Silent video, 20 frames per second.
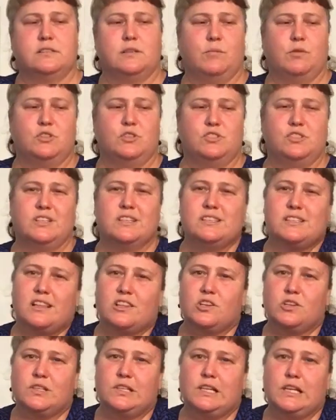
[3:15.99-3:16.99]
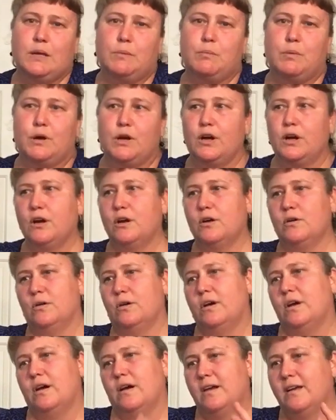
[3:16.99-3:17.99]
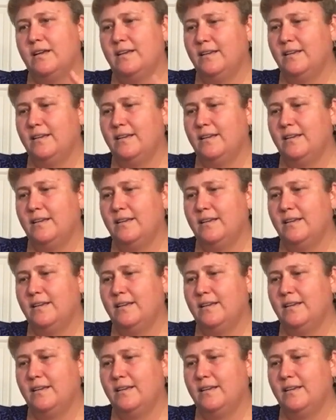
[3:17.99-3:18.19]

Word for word: Some are just a little deeper or